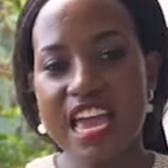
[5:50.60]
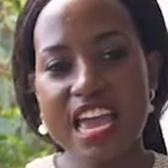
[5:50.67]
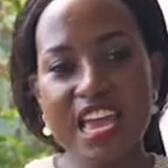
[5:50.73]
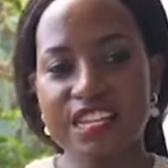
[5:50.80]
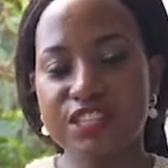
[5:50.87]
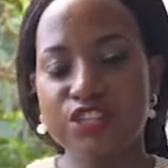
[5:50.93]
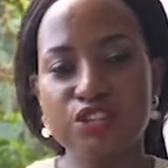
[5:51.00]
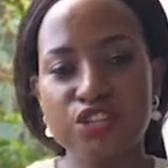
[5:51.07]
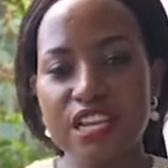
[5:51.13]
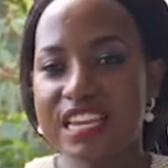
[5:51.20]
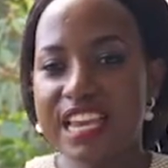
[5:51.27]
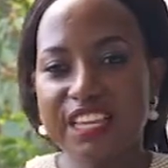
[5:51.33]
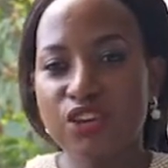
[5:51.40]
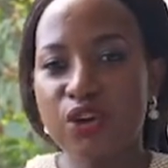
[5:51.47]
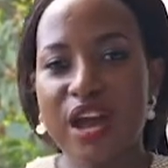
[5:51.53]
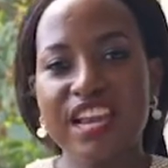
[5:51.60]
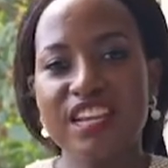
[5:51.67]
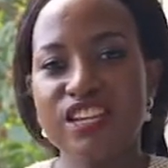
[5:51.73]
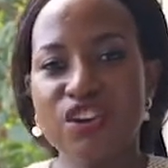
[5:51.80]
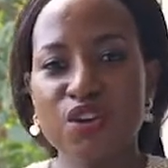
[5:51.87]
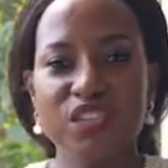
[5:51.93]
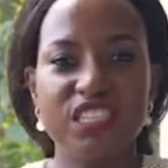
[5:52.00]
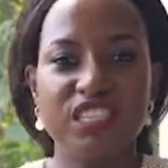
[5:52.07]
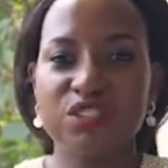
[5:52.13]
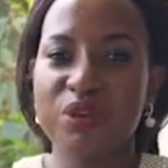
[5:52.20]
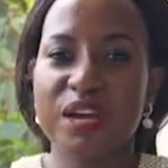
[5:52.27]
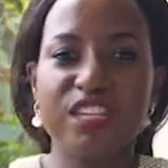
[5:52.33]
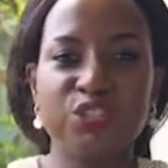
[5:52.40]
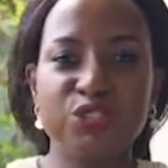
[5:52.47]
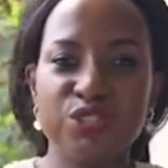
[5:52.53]
it's like you
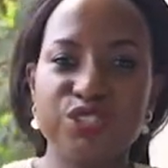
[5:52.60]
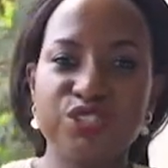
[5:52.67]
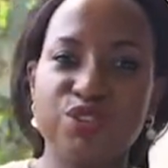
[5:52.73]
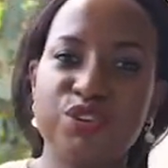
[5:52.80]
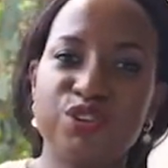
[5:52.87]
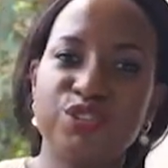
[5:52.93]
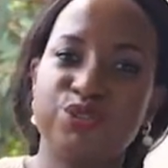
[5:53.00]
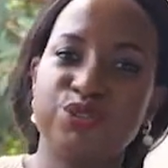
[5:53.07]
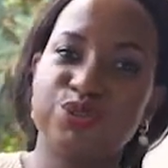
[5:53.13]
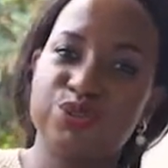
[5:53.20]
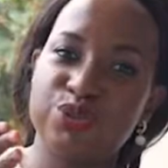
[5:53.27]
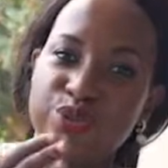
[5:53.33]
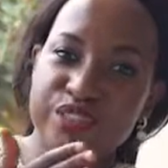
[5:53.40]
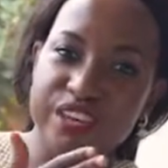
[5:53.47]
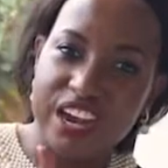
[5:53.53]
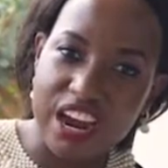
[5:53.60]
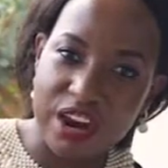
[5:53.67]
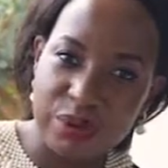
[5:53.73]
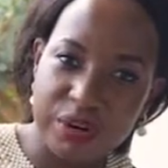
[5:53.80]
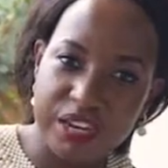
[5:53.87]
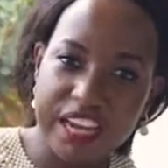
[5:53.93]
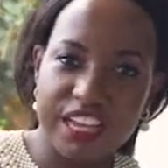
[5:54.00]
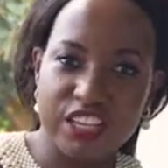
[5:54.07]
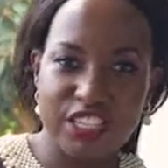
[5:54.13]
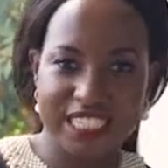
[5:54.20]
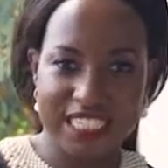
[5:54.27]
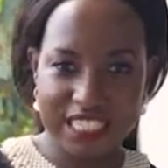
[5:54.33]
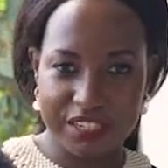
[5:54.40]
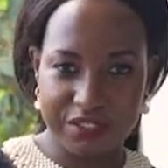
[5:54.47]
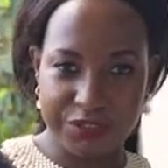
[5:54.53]
can choose not to do the career you
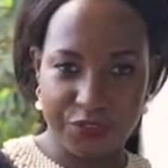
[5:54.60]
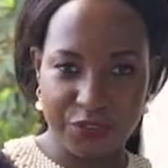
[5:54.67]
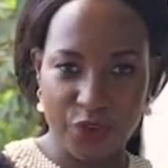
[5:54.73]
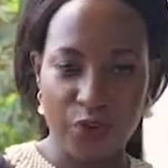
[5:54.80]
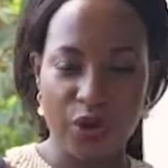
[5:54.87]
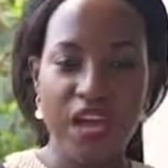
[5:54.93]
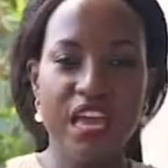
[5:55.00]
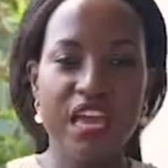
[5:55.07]
started for.